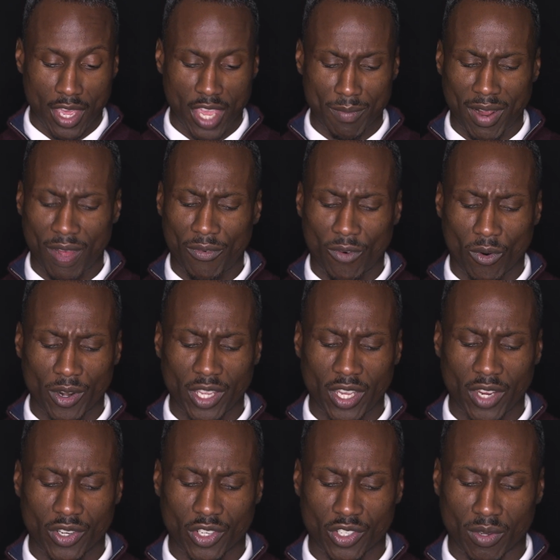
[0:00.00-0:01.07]
In my 4
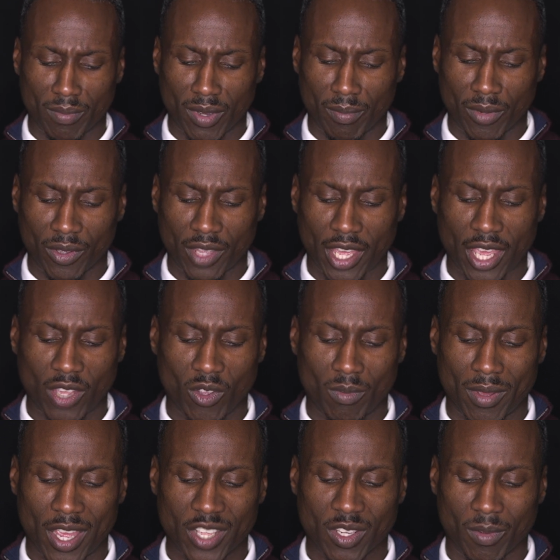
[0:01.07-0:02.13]
years as a member of the AU
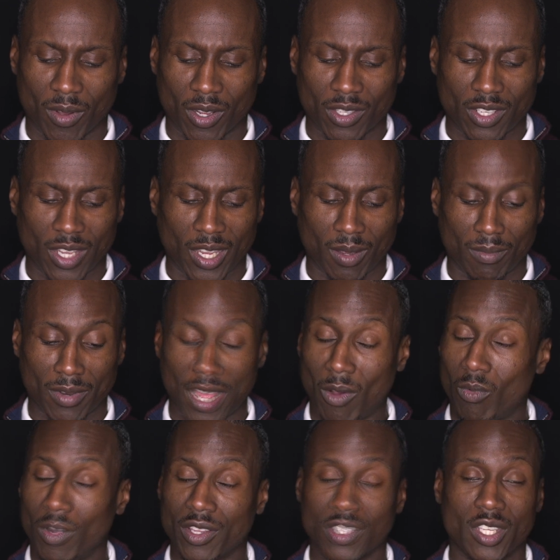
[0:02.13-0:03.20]
basketball team, not
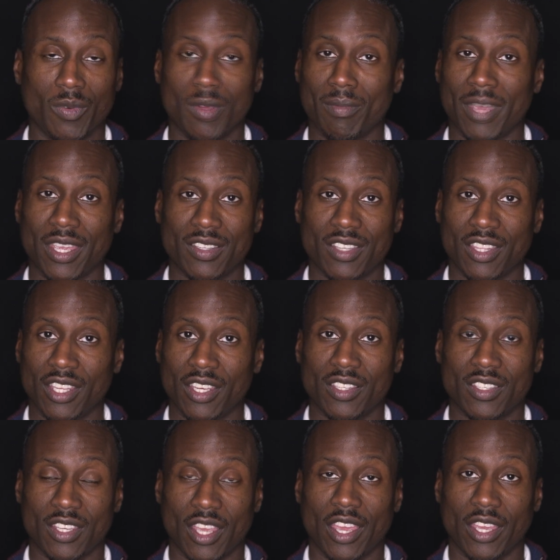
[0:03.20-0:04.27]
once did we make it to the
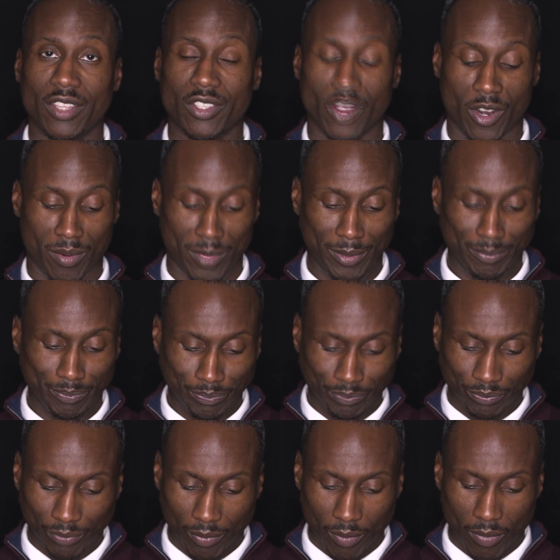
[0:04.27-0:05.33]
NCAA tournament.
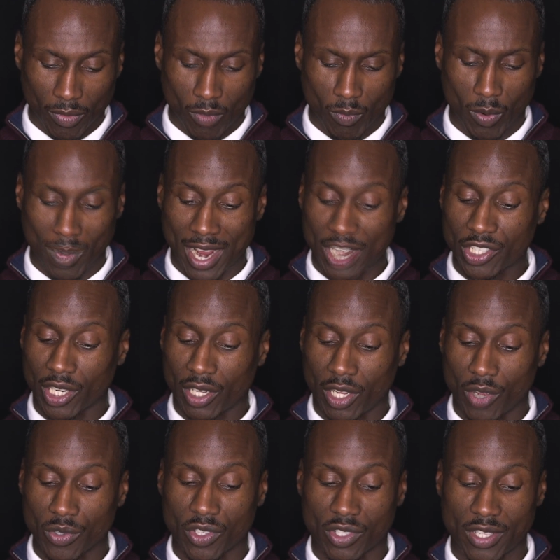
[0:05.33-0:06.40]
We were actually
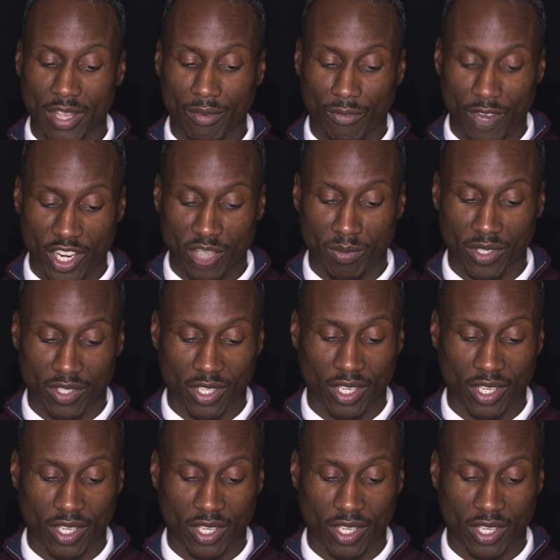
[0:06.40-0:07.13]
closest that freshman